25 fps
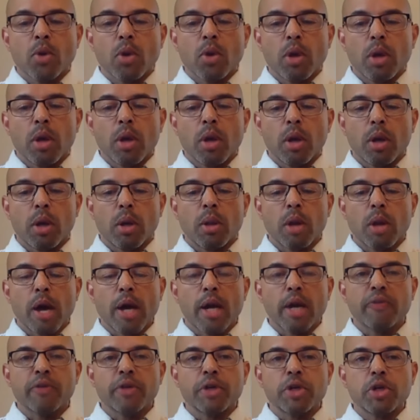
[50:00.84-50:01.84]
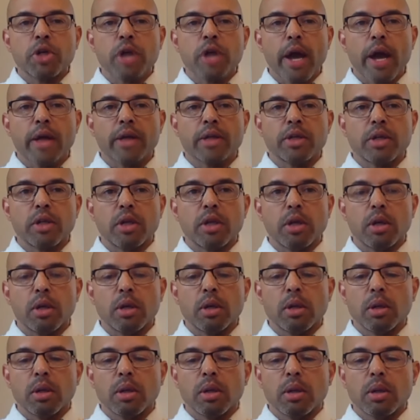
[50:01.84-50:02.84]
and not every
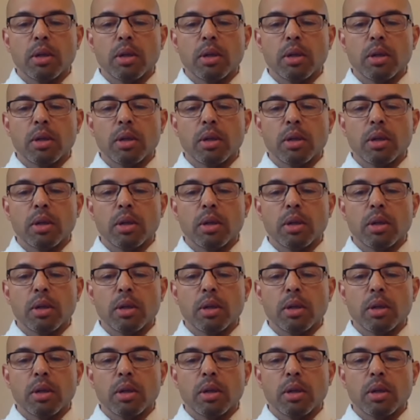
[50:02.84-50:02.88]
tragedy